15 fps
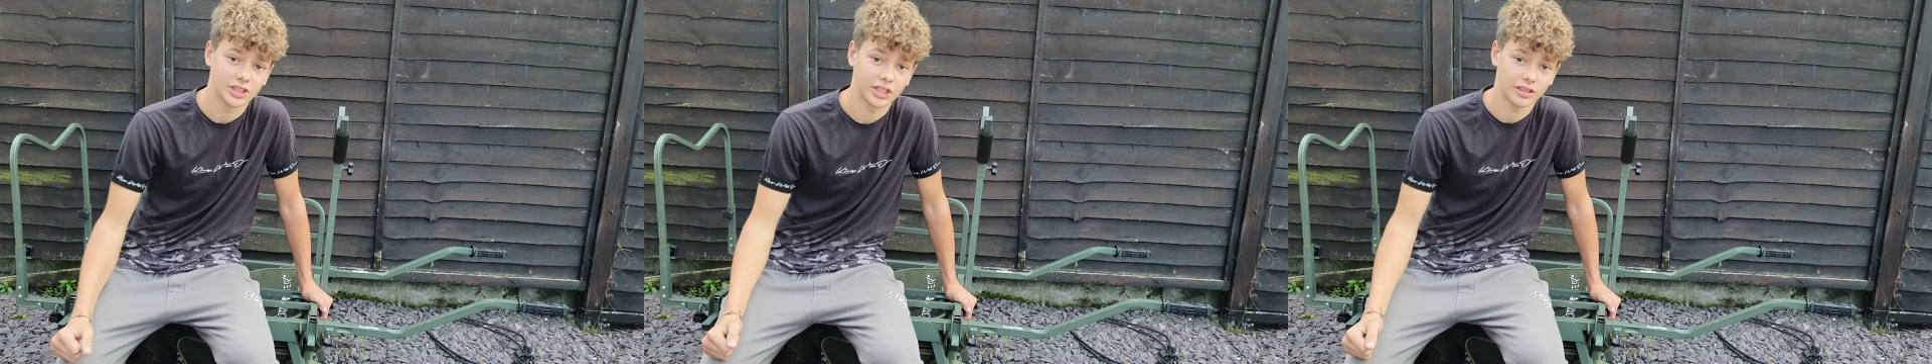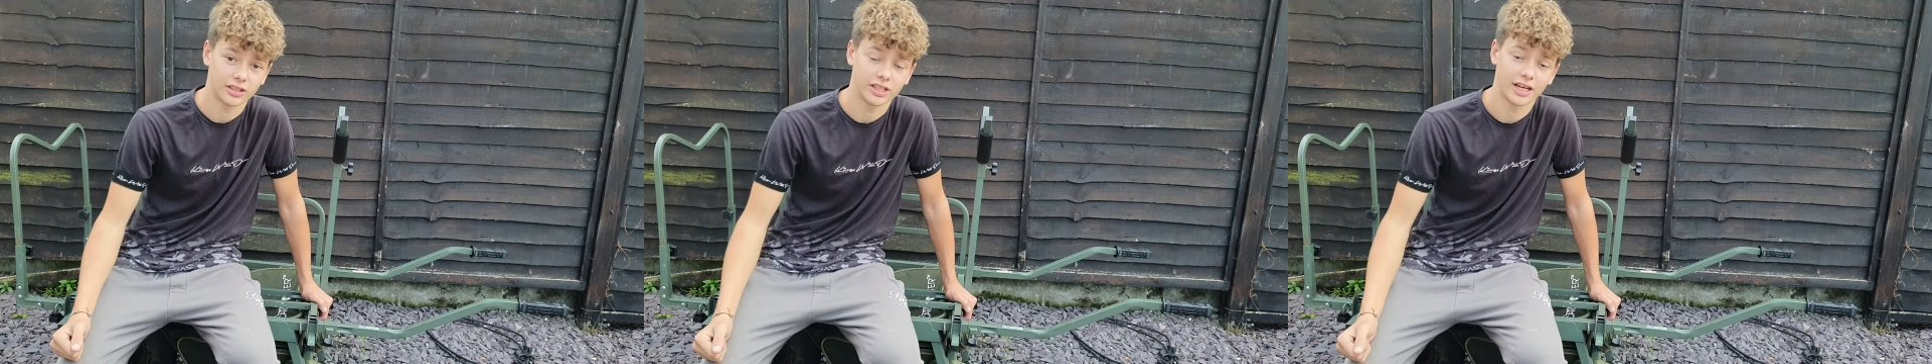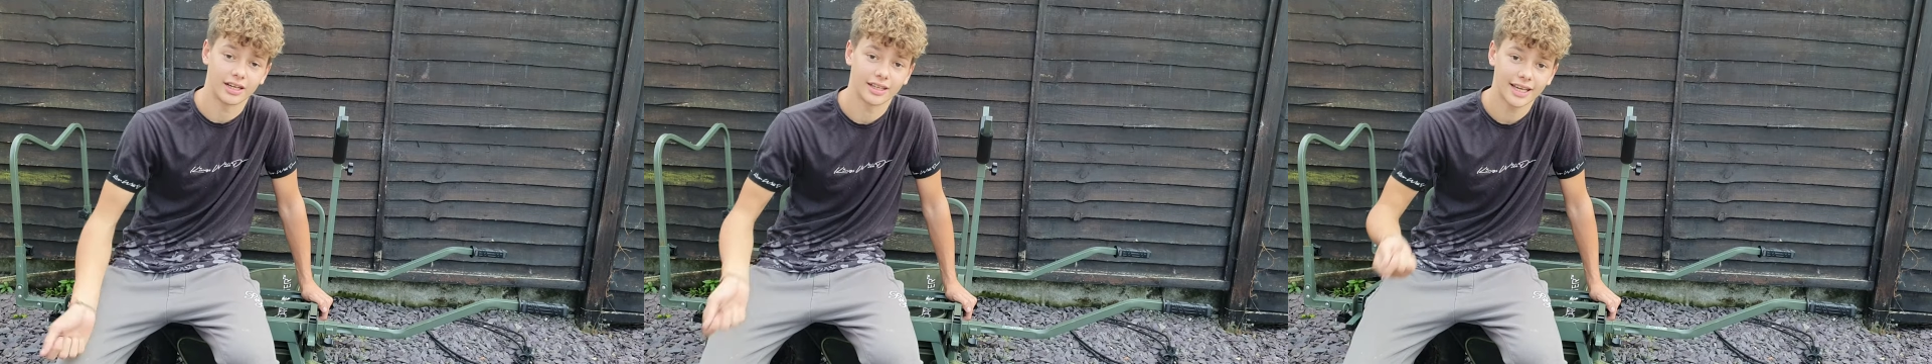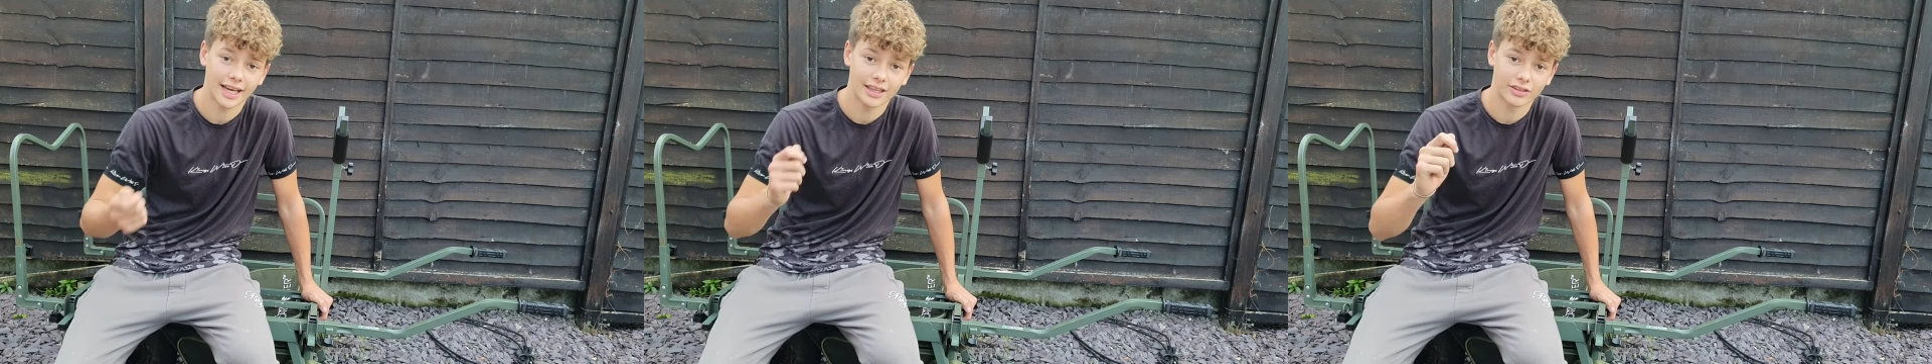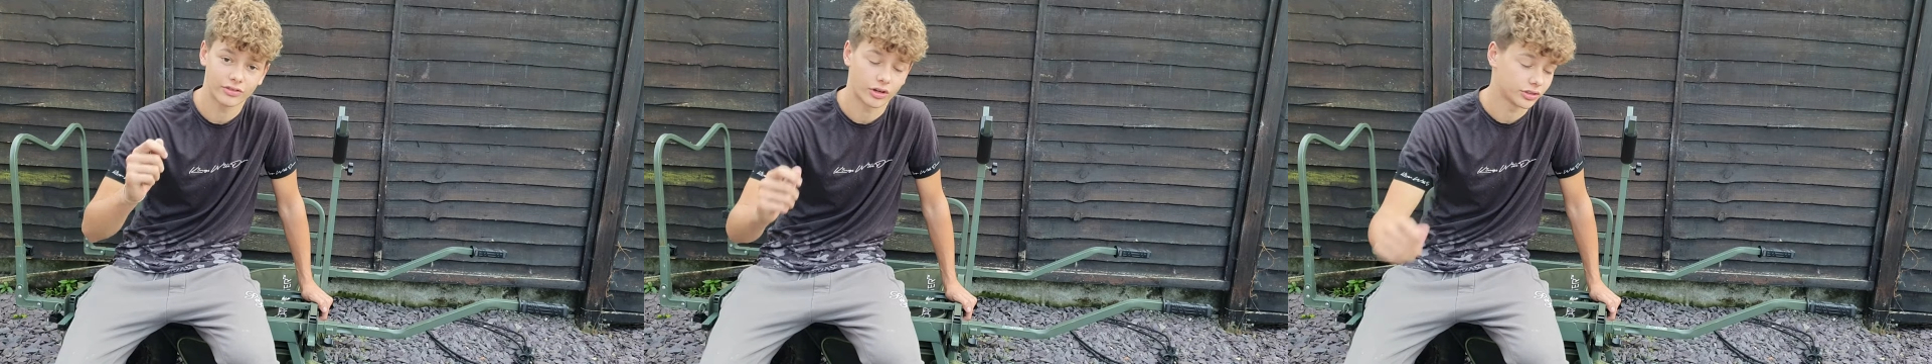chilling in,
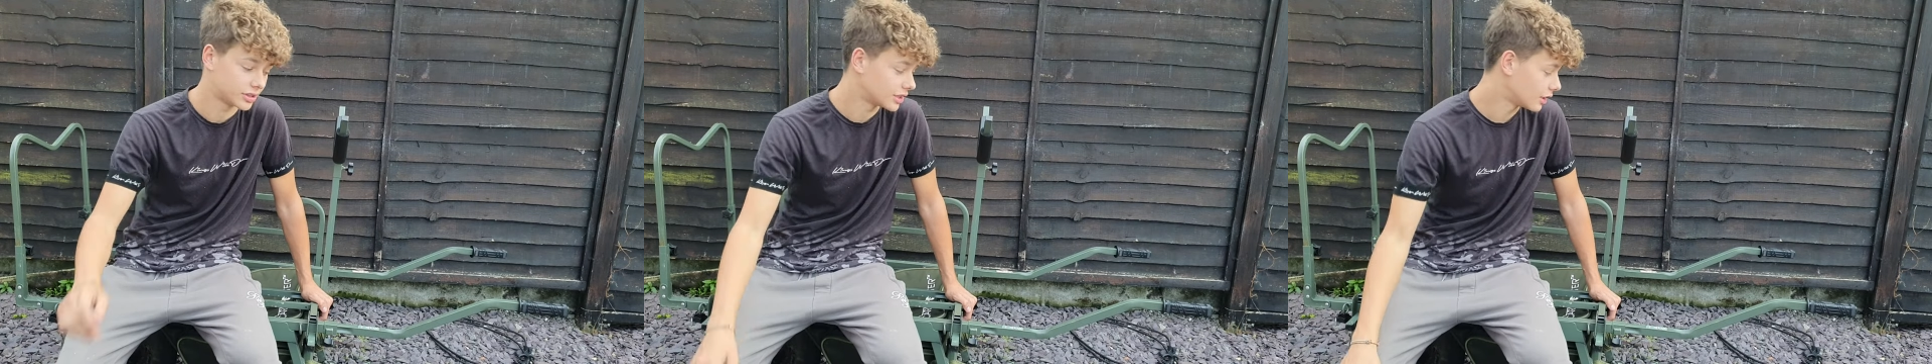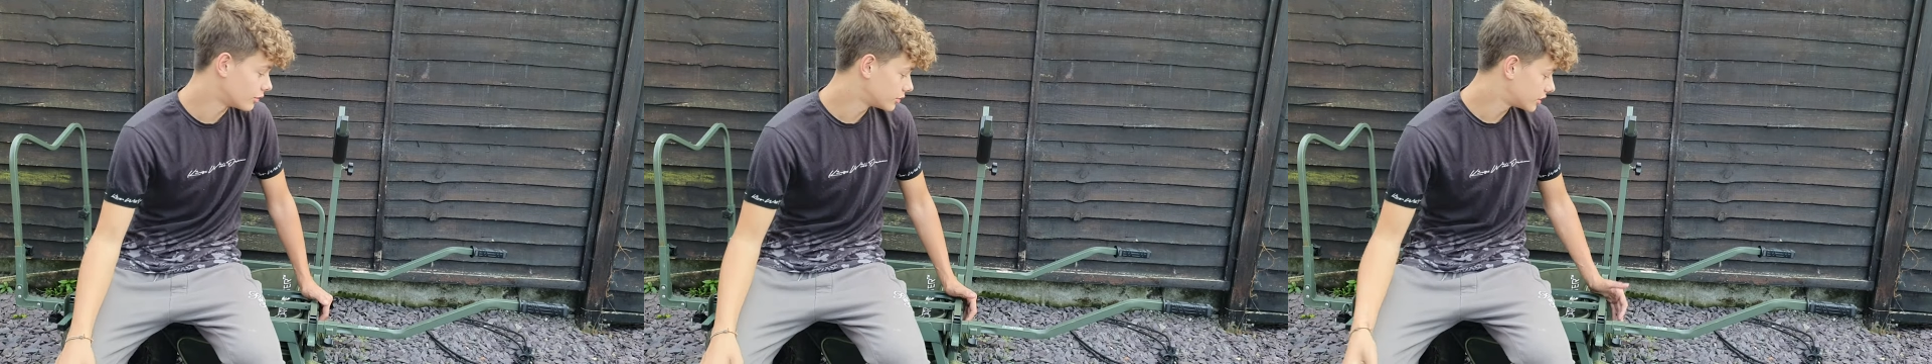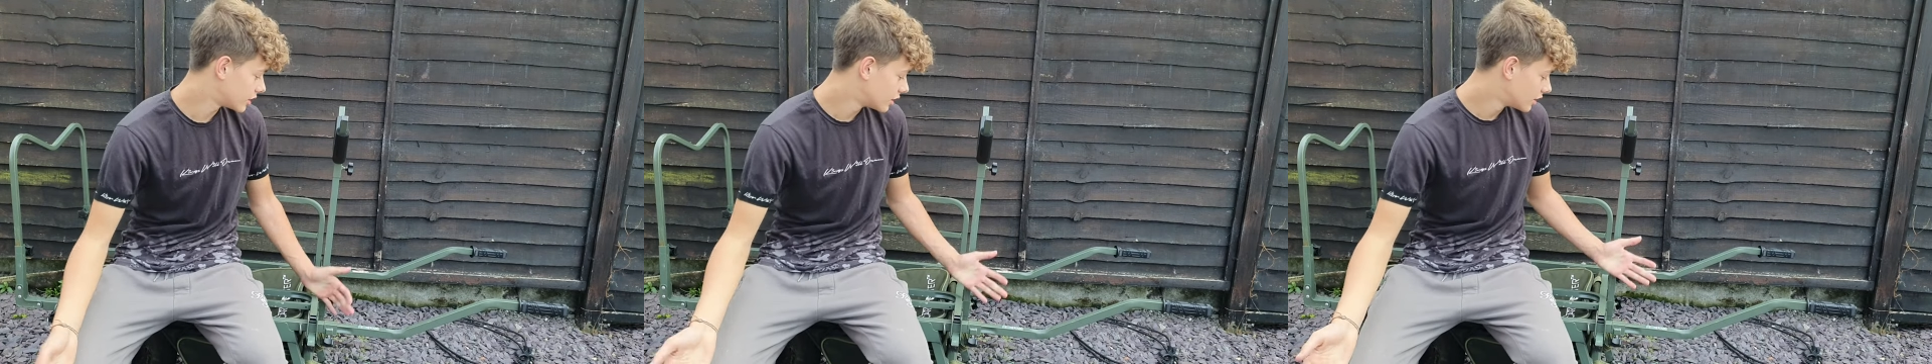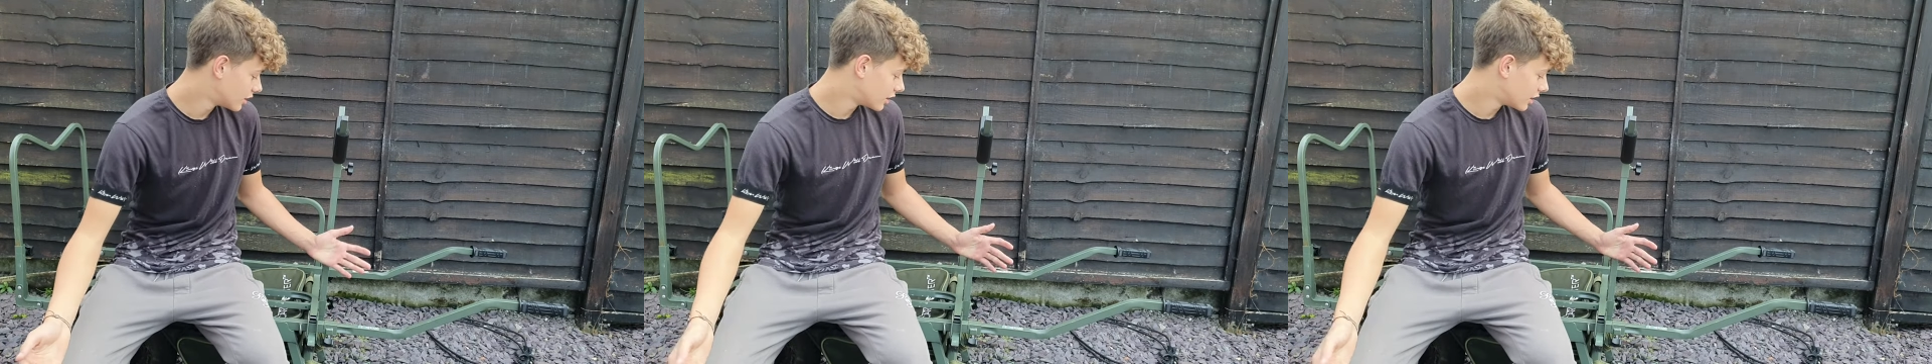getting the rod zones,